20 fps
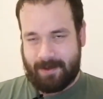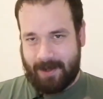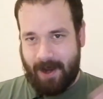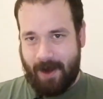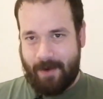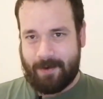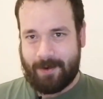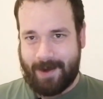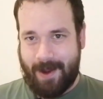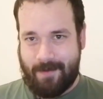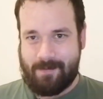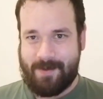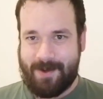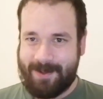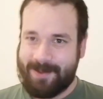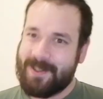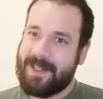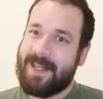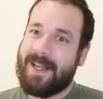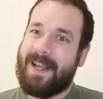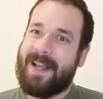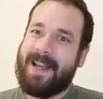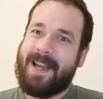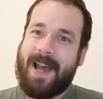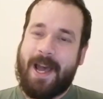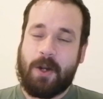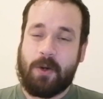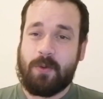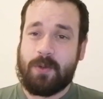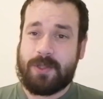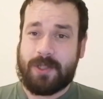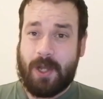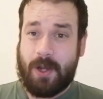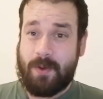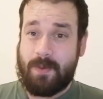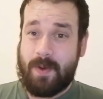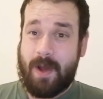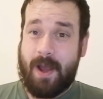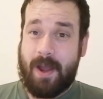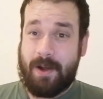current government, and
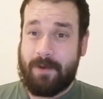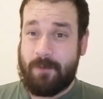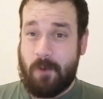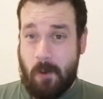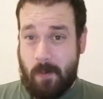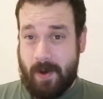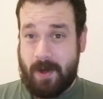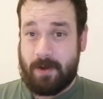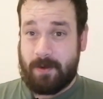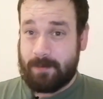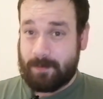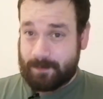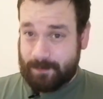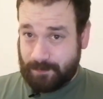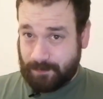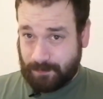also informing